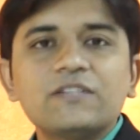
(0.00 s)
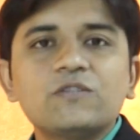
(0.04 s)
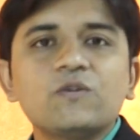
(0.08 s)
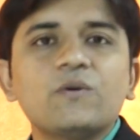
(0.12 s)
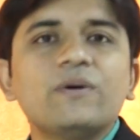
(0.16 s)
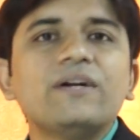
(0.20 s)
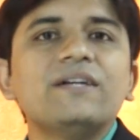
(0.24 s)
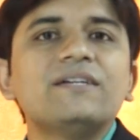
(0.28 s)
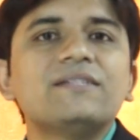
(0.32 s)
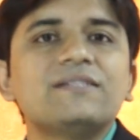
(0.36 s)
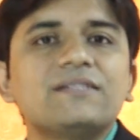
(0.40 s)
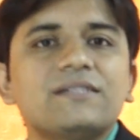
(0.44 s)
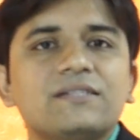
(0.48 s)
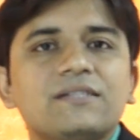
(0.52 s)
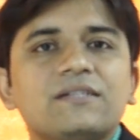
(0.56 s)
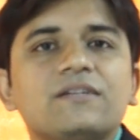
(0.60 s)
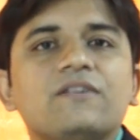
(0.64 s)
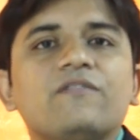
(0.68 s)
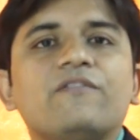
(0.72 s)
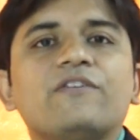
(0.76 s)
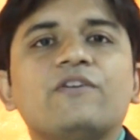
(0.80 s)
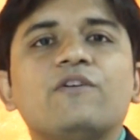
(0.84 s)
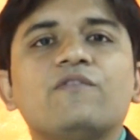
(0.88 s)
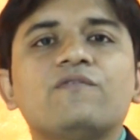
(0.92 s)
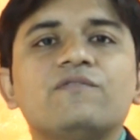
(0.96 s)
So it's
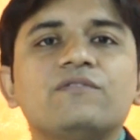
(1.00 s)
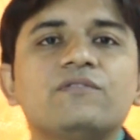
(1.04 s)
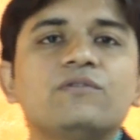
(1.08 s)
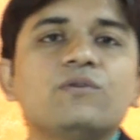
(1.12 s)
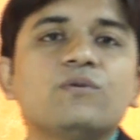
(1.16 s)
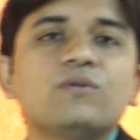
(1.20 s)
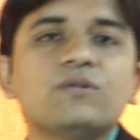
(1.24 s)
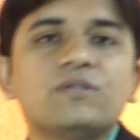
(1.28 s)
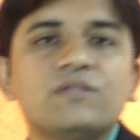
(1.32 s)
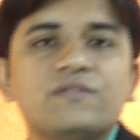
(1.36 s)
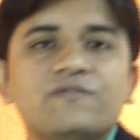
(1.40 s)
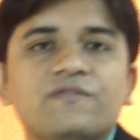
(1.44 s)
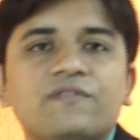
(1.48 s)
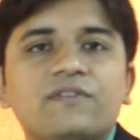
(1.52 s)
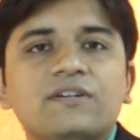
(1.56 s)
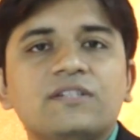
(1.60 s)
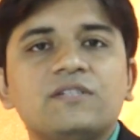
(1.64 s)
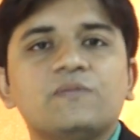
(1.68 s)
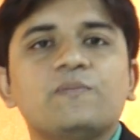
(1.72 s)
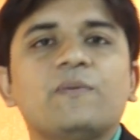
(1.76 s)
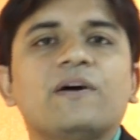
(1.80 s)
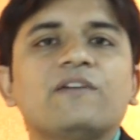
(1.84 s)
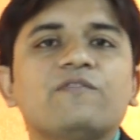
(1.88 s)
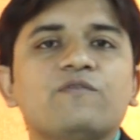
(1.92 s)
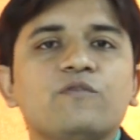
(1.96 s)
one of those
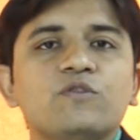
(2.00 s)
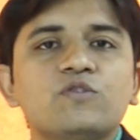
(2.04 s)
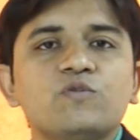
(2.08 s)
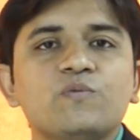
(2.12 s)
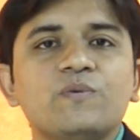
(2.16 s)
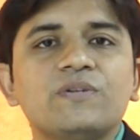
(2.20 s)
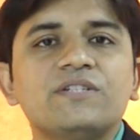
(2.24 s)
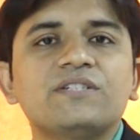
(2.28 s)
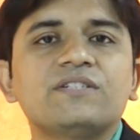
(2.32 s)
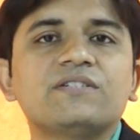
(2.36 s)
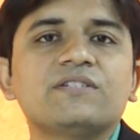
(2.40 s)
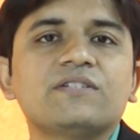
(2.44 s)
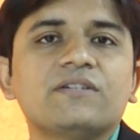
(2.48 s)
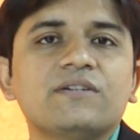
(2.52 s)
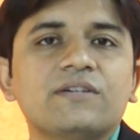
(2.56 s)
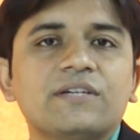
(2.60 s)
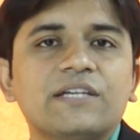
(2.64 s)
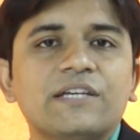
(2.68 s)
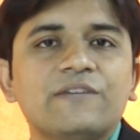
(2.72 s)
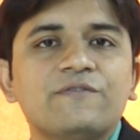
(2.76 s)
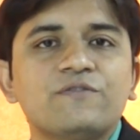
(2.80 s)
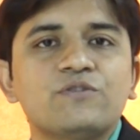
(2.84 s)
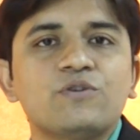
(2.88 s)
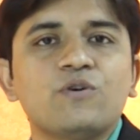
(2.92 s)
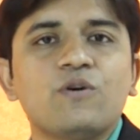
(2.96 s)
first smartphones which
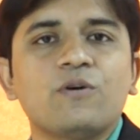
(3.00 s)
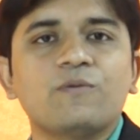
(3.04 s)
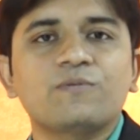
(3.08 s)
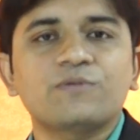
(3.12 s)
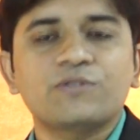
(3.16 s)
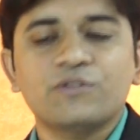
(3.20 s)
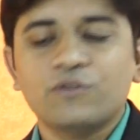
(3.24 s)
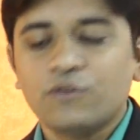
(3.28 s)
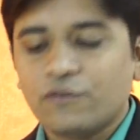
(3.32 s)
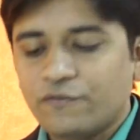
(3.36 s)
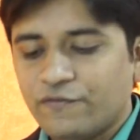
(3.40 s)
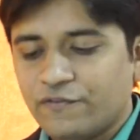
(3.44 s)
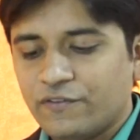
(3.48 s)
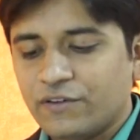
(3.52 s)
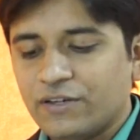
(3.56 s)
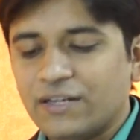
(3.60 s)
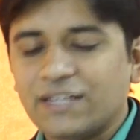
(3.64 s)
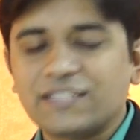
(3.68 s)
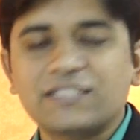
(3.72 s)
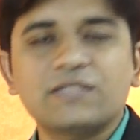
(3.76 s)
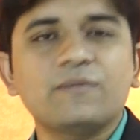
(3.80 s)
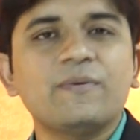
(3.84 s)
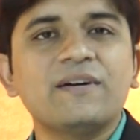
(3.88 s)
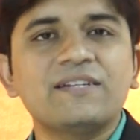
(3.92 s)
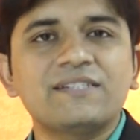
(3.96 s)
gives you option of
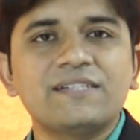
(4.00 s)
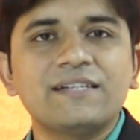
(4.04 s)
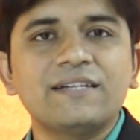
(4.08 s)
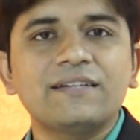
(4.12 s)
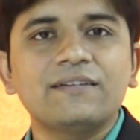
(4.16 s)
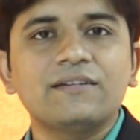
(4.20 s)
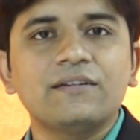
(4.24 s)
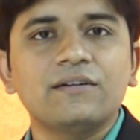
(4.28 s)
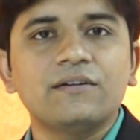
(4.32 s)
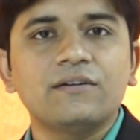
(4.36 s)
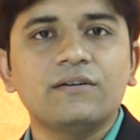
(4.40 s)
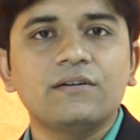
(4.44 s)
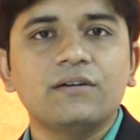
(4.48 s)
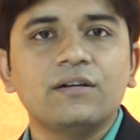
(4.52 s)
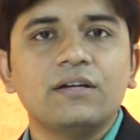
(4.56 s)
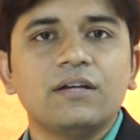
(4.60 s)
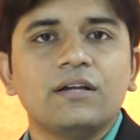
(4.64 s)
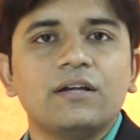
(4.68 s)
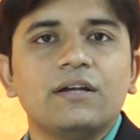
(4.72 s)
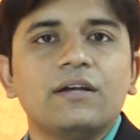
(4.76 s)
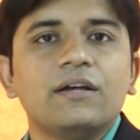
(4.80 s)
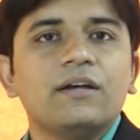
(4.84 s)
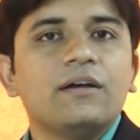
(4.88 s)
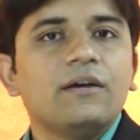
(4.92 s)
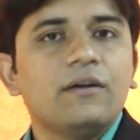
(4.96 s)
customizing the
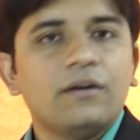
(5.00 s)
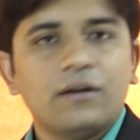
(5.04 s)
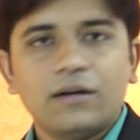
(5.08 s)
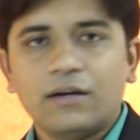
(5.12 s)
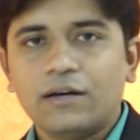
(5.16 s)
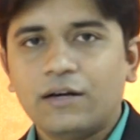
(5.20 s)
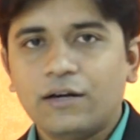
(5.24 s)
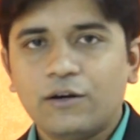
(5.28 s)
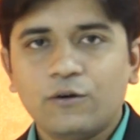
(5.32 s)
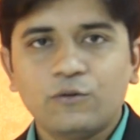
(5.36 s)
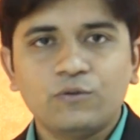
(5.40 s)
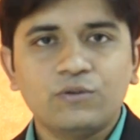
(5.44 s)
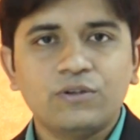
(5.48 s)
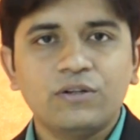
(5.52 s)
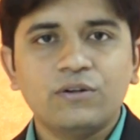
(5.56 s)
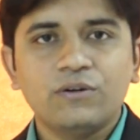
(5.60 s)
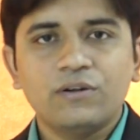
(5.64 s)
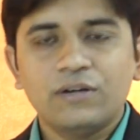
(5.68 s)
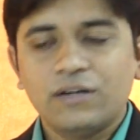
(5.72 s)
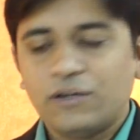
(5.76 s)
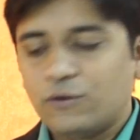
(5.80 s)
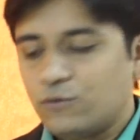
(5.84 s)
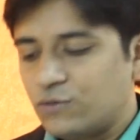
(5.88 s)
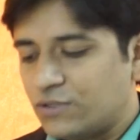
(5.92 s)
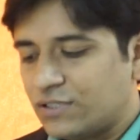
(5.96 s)

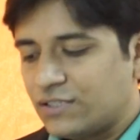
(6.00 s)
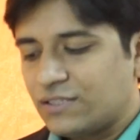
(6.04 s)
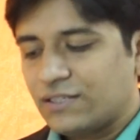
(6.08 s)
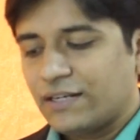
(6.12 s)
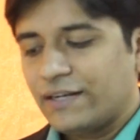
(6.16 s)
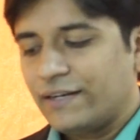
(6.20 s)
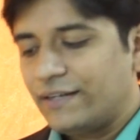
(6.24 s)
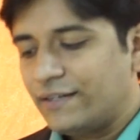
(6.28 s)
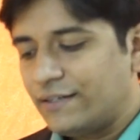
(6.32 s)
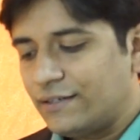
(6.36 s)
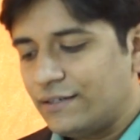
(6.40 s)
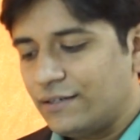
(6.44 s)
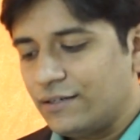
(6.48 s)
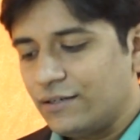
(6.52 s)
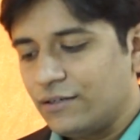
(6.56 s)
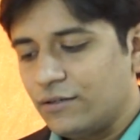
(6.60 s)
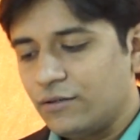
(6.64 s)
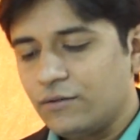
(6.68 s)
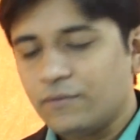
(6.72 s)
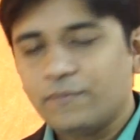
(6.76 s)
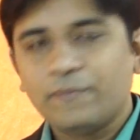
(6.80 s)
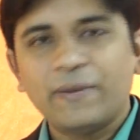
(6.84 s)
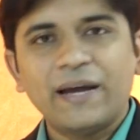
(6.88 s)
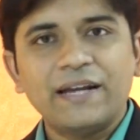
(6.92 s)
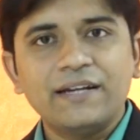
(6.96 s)
outside
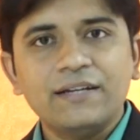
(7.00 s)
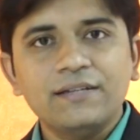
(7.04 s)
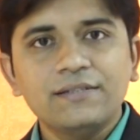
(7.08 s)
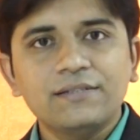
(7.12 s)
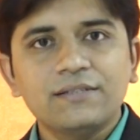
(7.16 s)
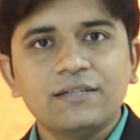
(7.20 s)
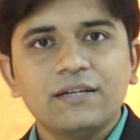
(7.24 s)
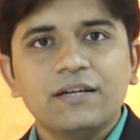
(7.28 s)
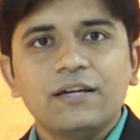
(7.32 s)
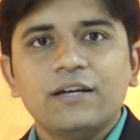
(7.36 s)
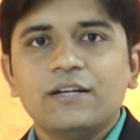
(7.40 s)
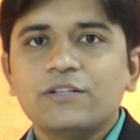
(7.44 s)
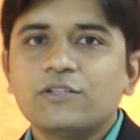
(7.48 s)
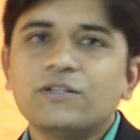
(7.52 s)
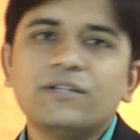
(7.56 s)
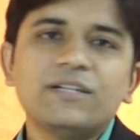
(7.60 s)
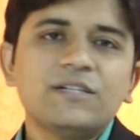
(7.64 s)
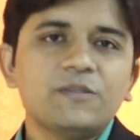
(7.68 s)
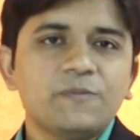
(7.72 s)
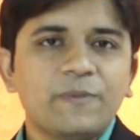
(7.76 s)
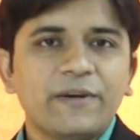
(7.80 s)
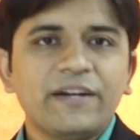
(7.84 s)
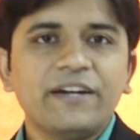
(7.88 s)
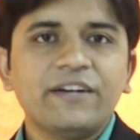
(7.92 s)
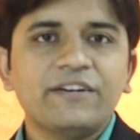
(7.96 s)
panels. So
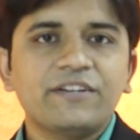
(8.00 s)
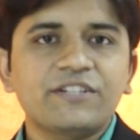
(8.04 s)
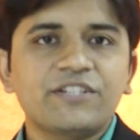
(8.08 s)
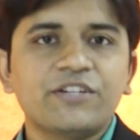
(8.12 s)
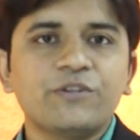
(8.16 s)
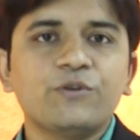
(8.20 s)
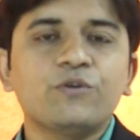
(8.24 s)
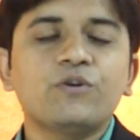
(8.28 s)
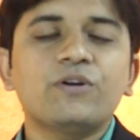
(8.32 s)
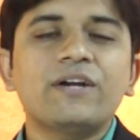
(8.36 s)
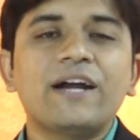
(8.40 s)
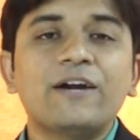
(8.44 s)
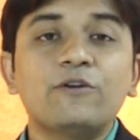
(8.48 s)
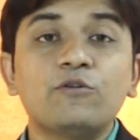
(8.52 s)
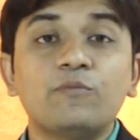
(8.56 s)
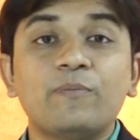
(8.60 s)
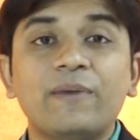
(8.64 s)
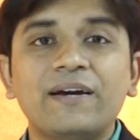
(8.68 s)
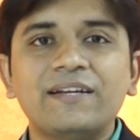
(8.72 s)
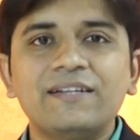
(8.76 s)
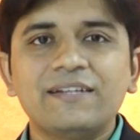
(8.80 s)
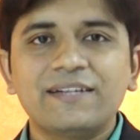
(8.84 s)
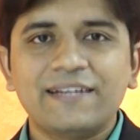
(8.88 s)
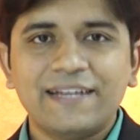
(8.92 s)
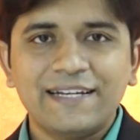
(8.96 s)
that's pretty interesting. You don't have to
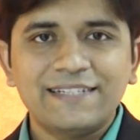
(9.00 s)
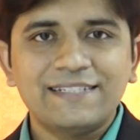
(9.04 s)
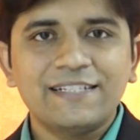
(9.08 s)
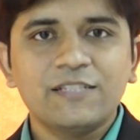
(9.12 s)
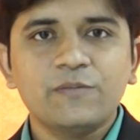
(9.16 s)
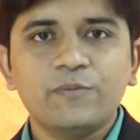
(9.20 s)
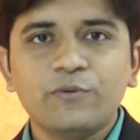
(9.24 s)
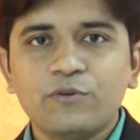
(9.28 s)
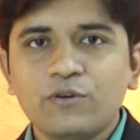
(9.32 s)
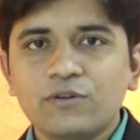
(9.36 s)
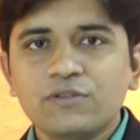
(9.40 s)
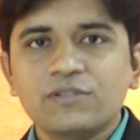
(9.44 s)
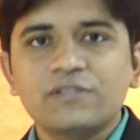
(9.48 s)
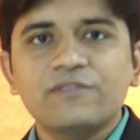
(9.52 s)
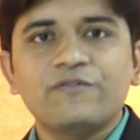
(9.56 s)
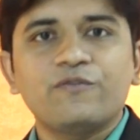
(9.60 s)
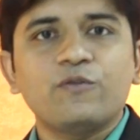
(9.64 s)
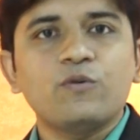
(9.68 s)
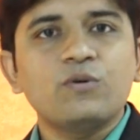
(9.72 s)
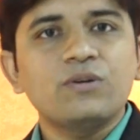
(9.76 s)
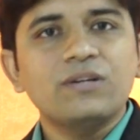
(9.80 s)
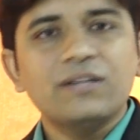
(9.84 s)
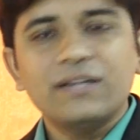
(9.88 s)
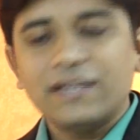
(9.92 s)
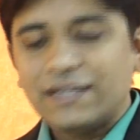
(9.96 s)
buy the cases, because the
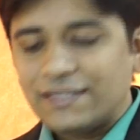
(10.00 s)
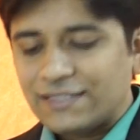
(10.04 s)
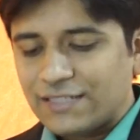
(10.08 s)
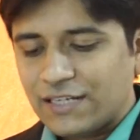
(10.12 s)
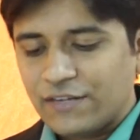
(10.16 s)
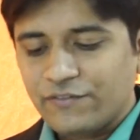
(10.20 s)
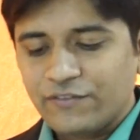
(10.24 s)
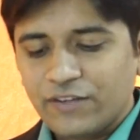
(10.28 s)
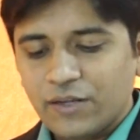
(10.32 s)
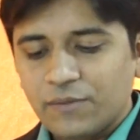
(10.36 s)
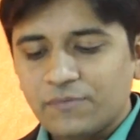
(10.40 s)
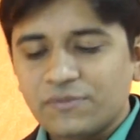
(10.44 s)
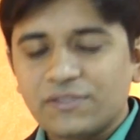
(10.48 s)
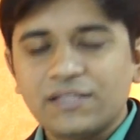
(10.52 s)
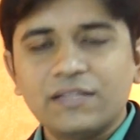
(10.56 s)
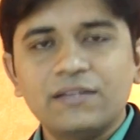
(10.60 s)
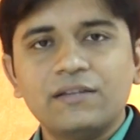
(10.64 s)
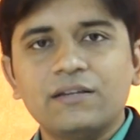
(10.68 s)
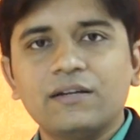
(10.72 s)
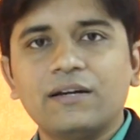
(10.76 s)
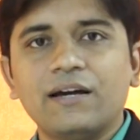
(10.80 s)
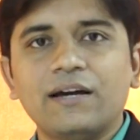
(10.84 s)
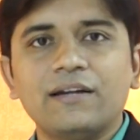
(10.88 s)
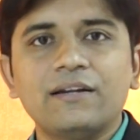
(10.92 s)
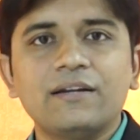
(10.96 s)
phone itself comes
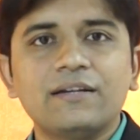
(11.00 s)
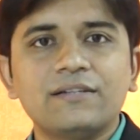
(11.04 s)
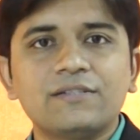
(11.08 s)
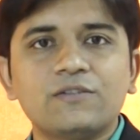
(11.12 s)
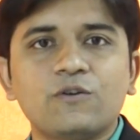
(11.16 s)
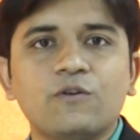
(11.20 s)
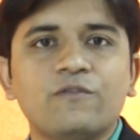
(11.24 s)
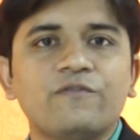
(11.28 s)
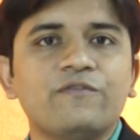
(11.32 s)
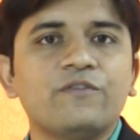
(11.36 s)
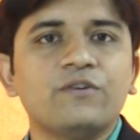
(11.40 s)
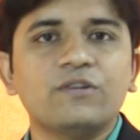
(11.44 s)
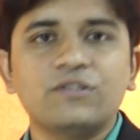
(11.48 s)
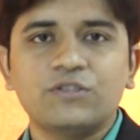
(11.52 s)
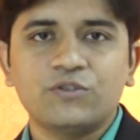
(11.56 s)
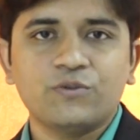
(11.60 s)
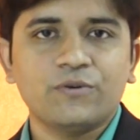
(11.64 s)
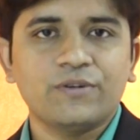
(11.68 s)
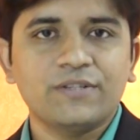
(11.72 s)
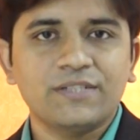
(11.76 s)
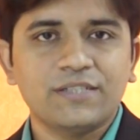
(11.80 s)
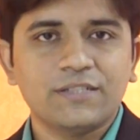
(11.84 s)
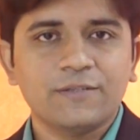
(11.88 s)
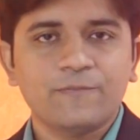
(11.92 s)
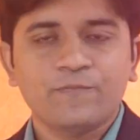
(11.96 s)
in the colors of your
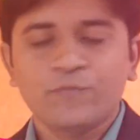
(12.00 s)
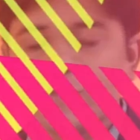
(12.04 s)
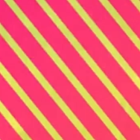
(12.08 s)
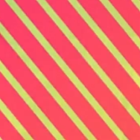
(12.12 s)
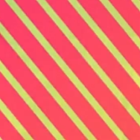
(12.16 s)
choice.